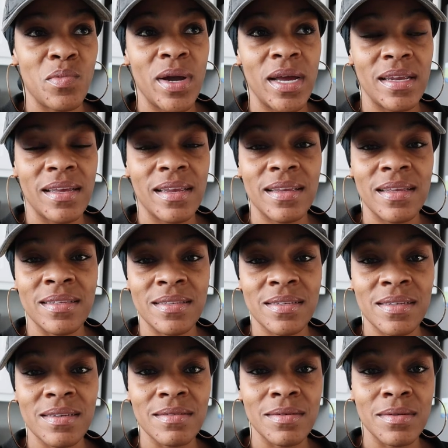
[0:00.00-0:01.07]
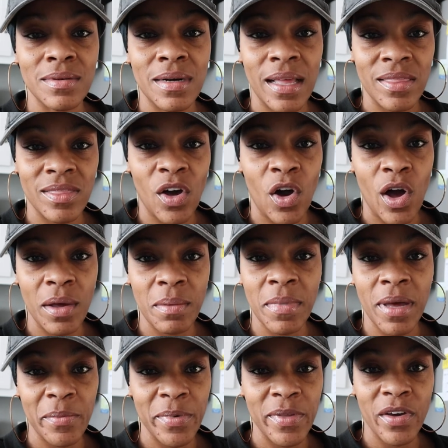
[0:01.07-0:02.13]
waited until i thought
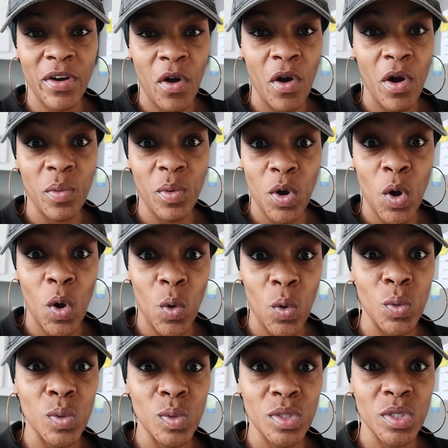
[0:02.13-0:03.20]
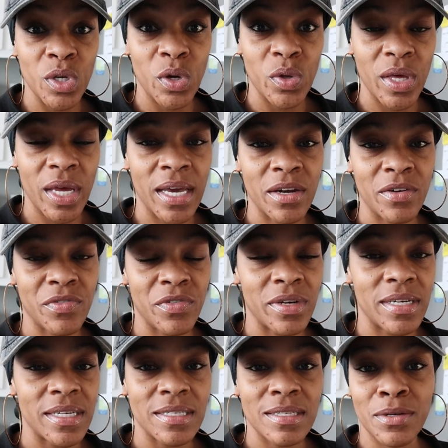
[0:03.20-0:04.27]
maybe the car would hold you know the
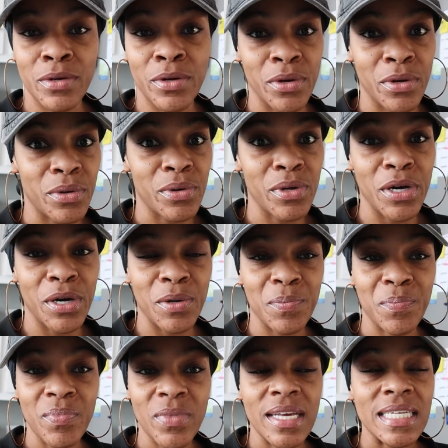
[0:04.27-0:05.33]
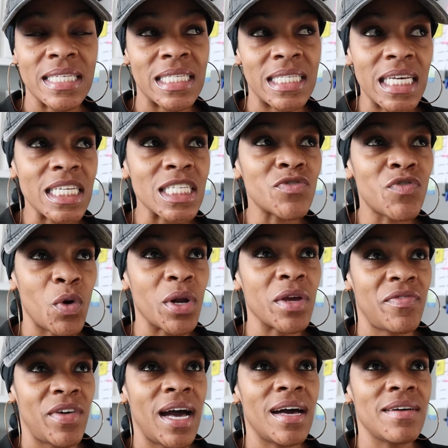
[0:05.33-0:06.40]
antifreeze girl no
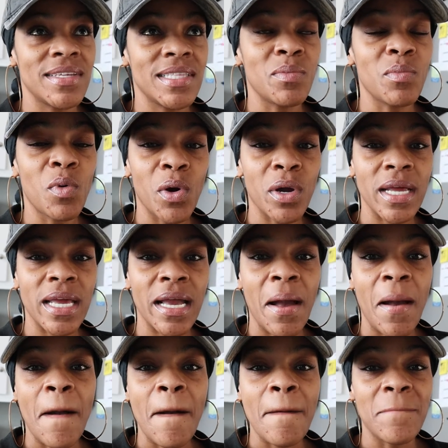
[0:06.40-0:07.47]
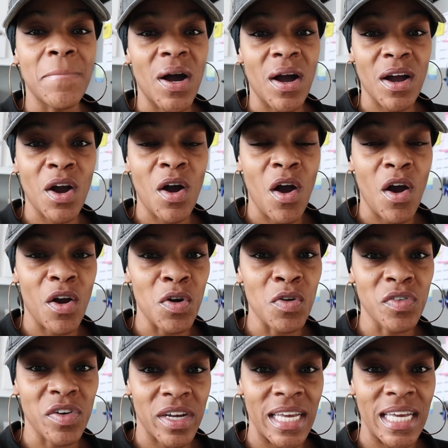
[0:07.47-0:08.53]
6:45 in the morning my car
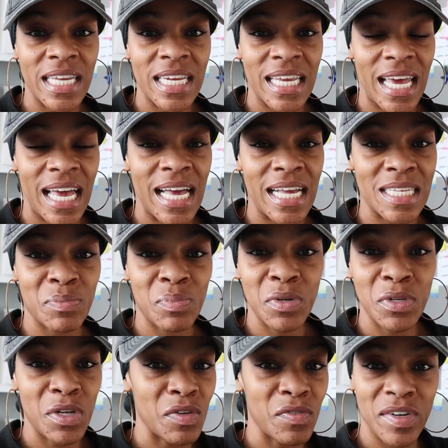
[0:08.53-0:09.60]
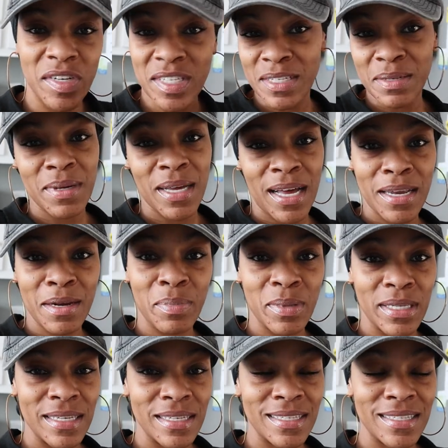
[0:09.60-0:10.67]
overheat and I had to pull over at some kind of
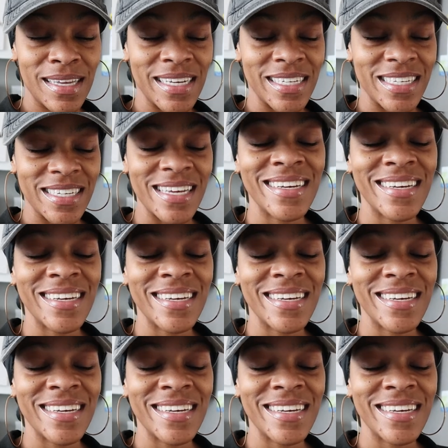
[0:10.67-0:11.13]
police station